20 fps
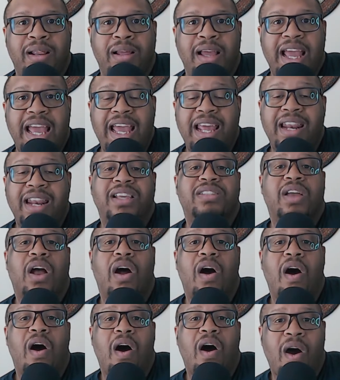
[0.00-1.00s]
it is
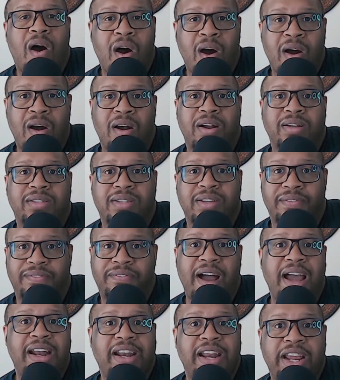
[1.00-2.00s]
hard to
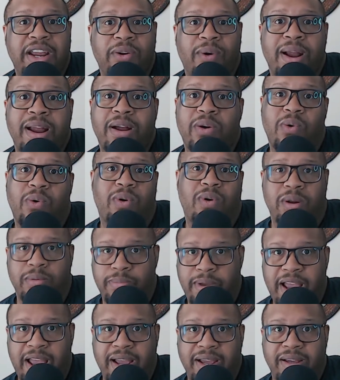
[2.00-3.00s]
find a great
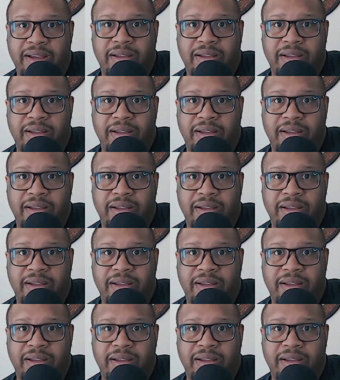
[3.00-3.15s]
quarterback.